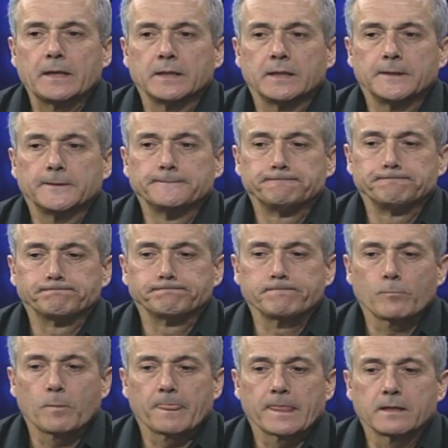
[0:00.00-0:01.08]
Um,
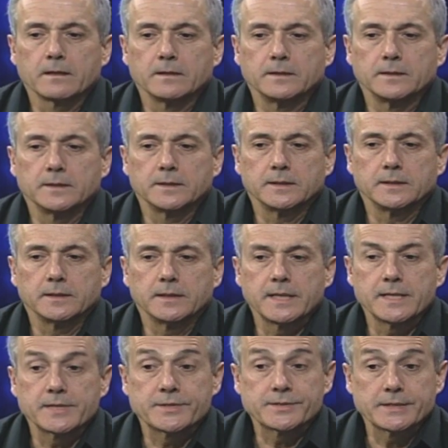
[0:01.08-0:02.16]
Uh,
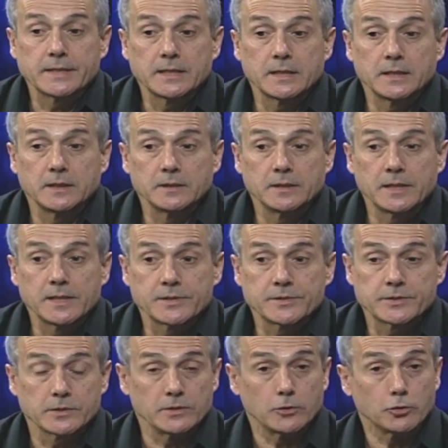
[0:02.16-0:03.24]
is uh,
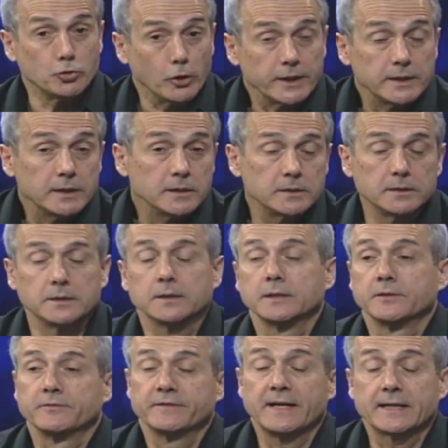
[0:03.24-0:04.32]
is uh, good, uh,
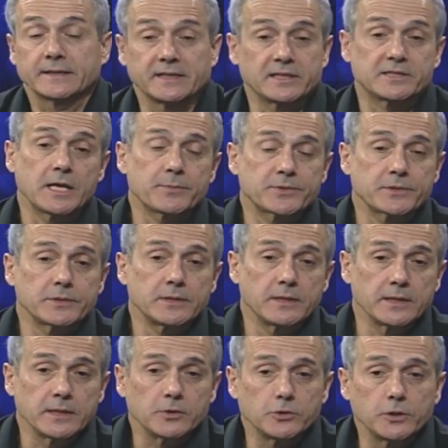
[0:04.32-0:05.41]
in fact,
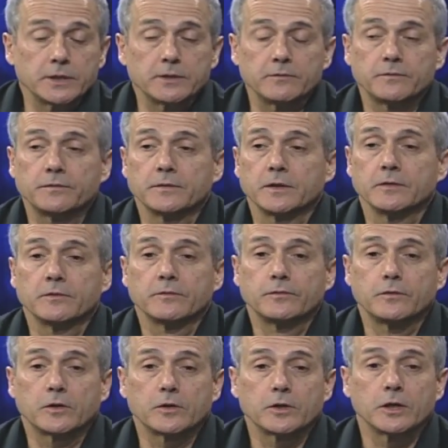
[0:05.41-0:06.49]
exceptionally good uh,
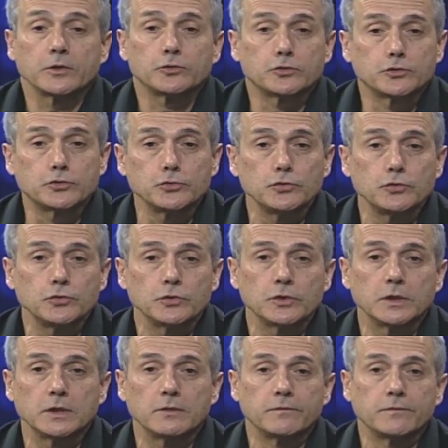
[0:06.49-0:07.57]
for uh, two
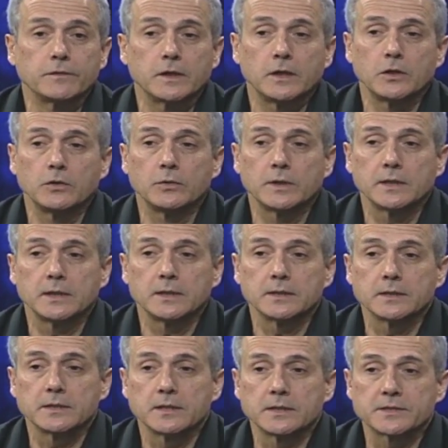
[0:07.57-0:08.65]
uh, flow uh,
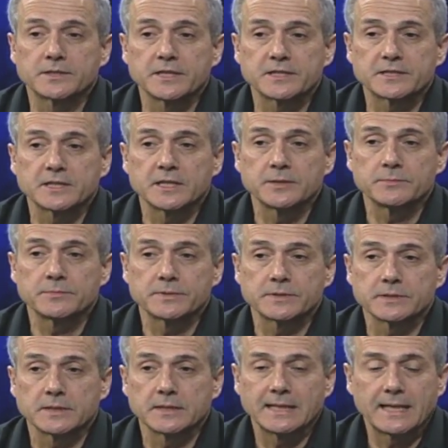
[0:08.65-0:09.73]
uh,
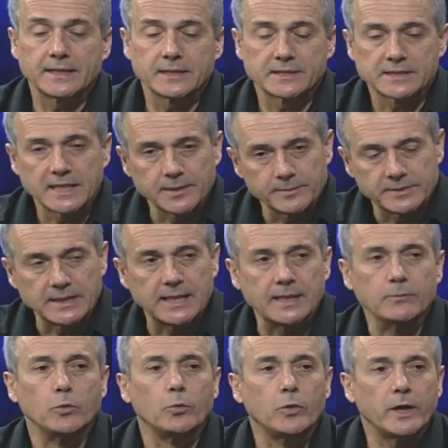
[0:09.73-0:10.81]
systems at the same
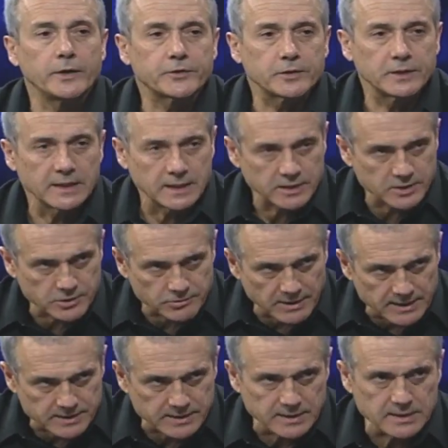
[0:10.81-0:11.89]
time, water and
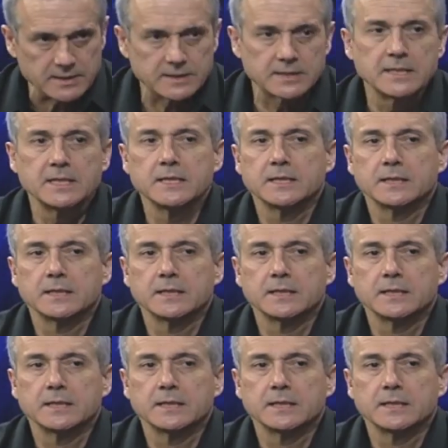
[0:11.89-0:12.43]
stresses.